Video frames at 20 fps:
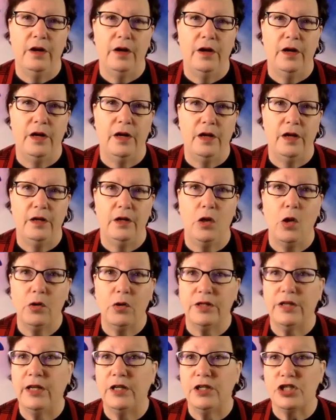
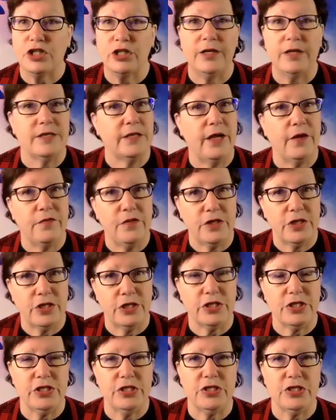lockdown, shutdown,
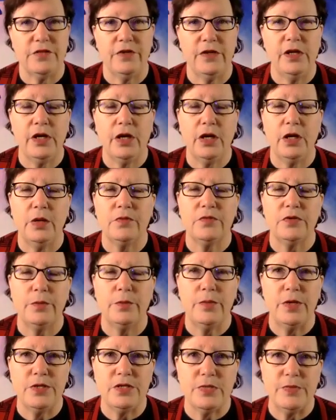reductions of income from
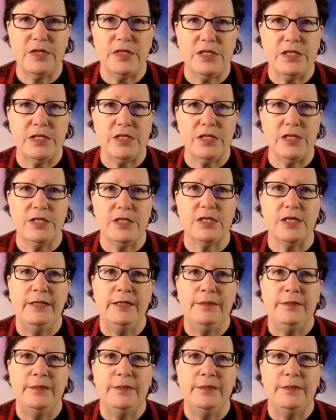most businesses,